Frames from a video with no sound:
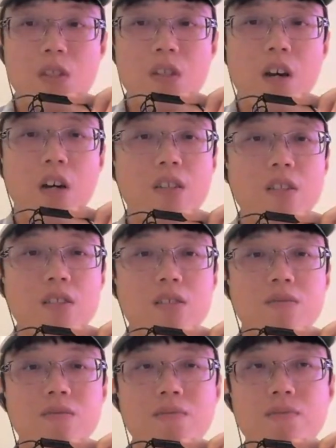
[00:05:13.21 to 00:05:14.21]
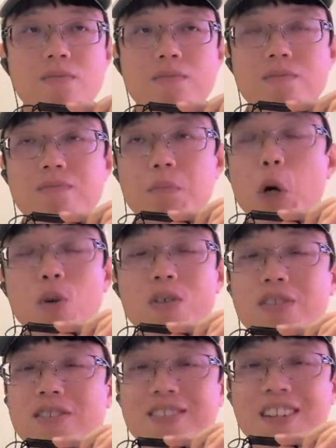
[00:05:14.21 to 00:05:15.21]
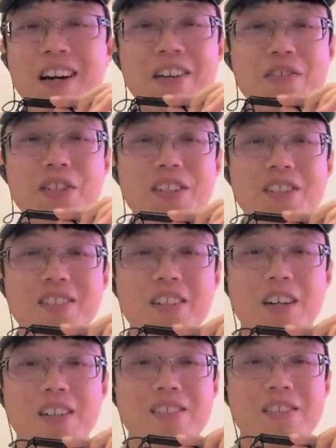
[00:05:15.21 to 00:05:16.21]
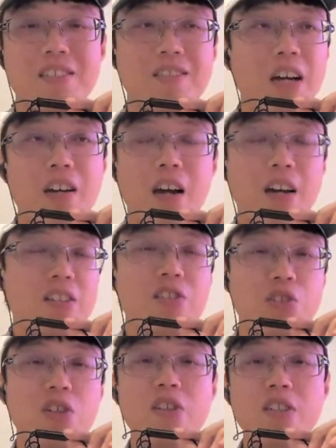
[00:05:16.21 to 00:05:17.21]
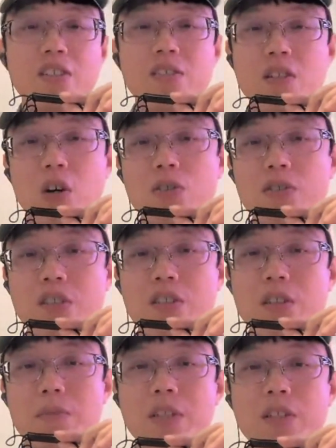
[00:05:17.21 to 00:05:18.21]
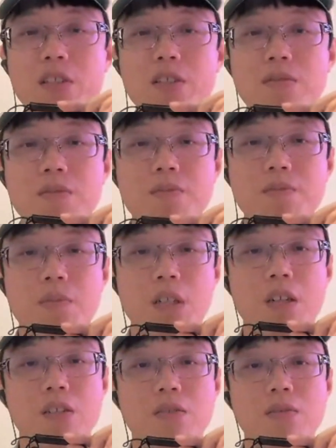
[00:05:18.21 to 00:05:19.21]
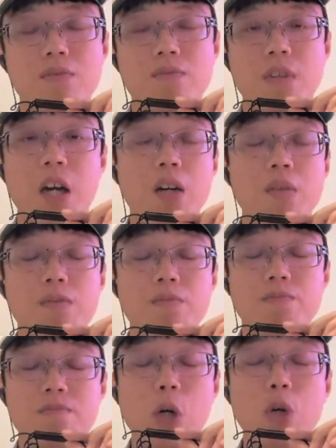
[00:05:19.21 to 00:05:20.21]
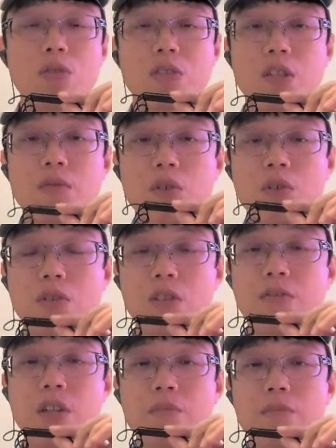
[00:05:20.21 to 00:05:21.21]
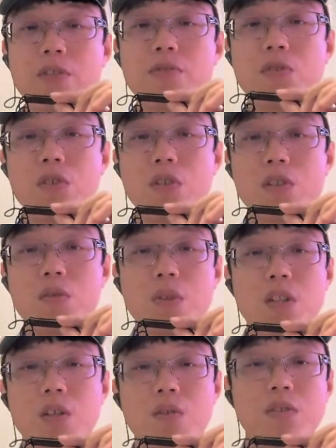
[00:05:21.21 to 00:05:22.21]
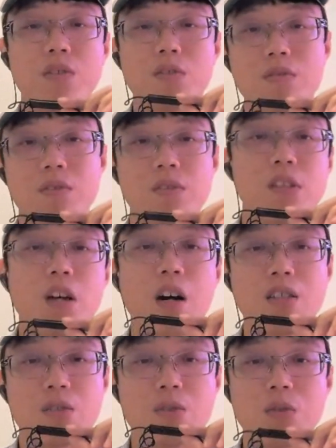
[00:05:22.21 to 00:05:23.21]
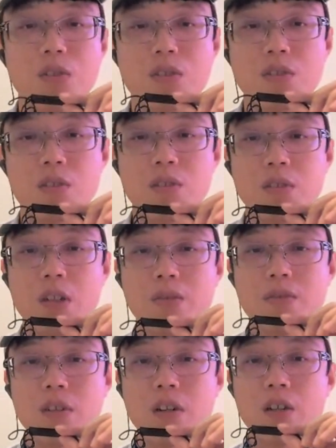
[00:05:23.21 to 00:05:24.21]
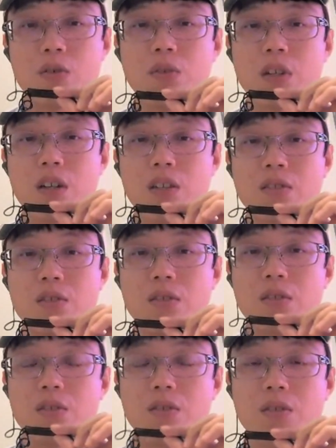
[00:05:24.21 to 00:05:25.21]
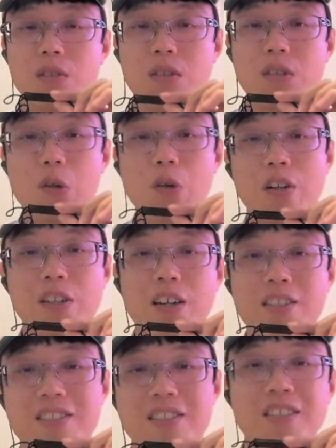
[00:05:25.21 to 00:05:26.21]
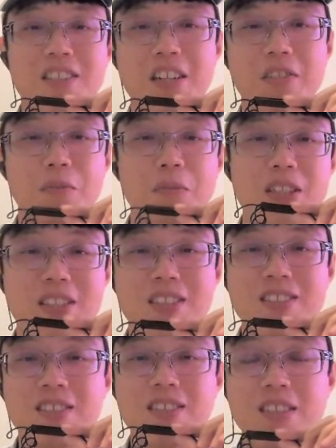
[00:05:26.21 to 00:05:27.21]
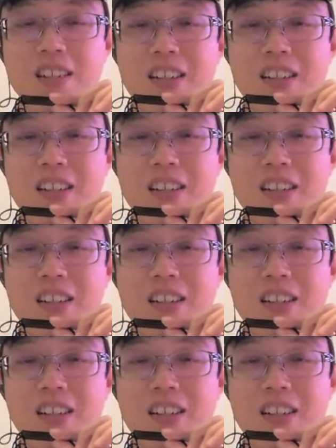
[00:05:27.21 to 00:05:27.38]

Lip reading: Yeah, I think both. I feel I enjoy hosting a meeting, and I have hosted several events before when I was in high school. So I do like to organize these kind of meetings.